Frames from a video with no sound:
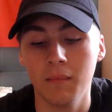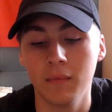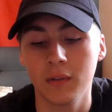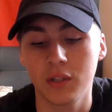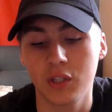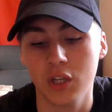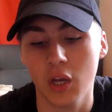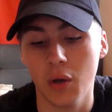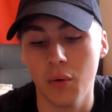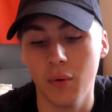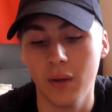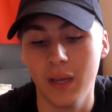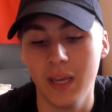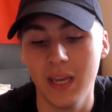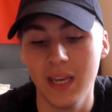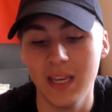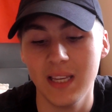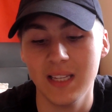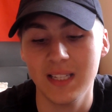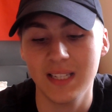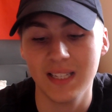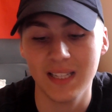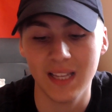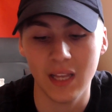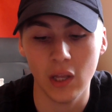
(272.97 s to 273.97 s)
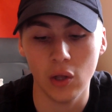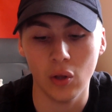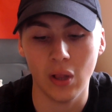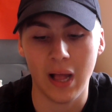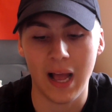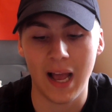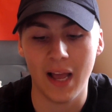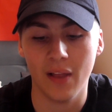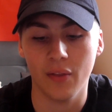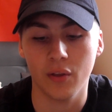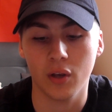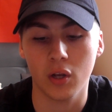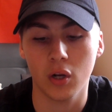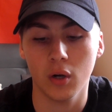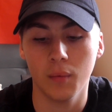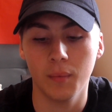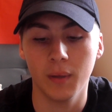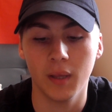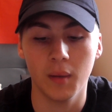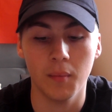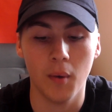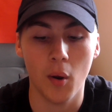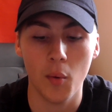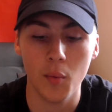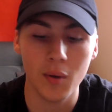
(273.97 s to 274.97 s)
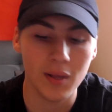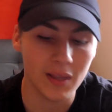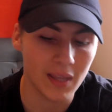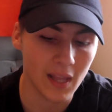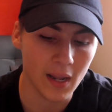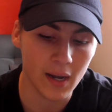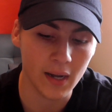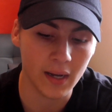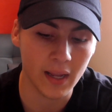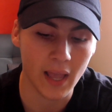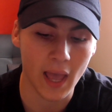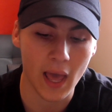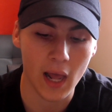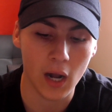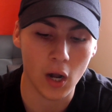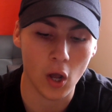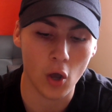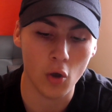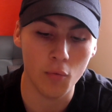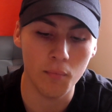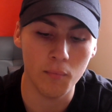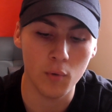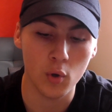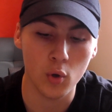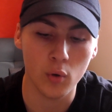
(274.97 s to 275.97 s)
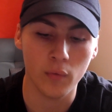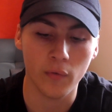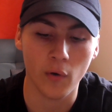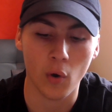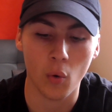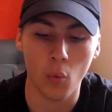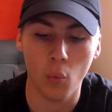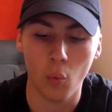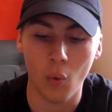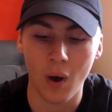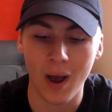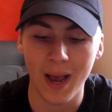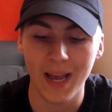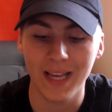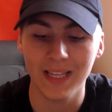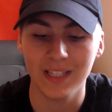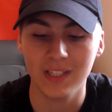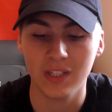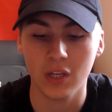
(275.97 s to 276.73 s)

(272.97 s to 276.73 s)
So he's still at the club at the moment, didn't get a loan move away.